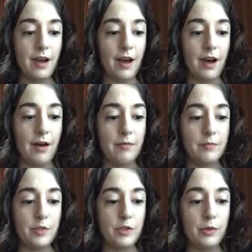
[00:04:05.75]
um,
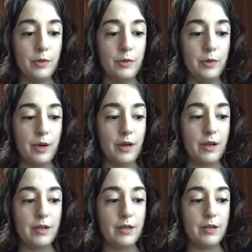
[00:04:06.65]
to
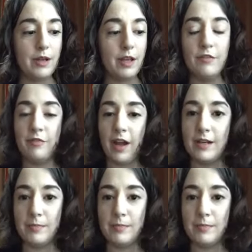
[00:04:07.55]
invite